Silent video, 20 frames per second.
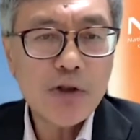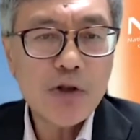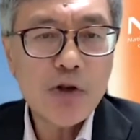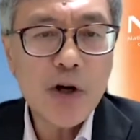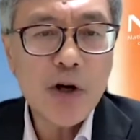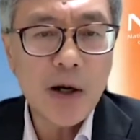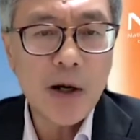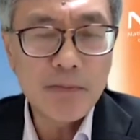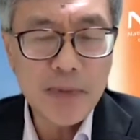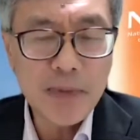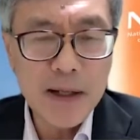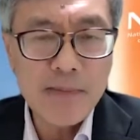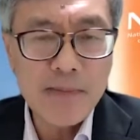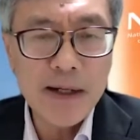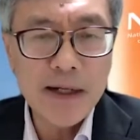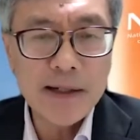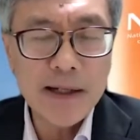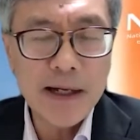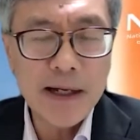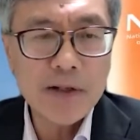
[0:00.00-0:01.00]
to
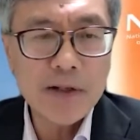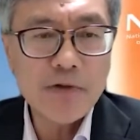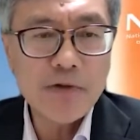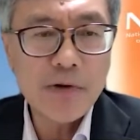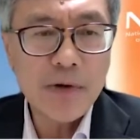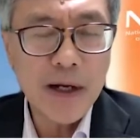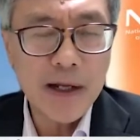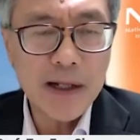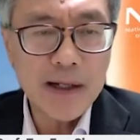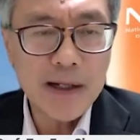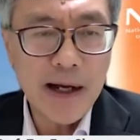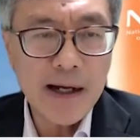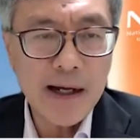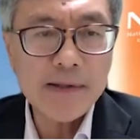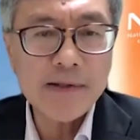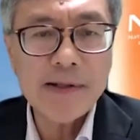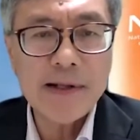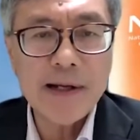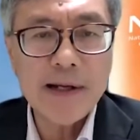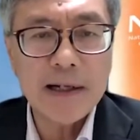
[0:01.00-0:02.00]
complement and to
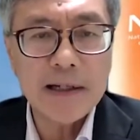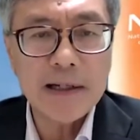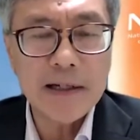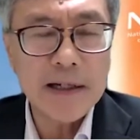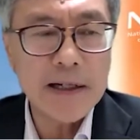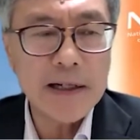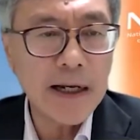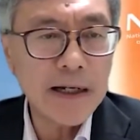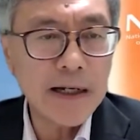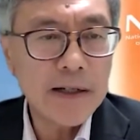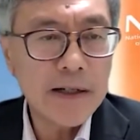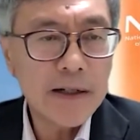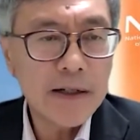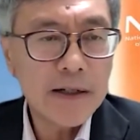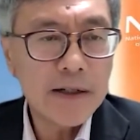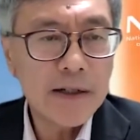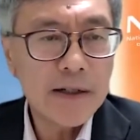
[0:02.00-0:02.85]
enhance their learning.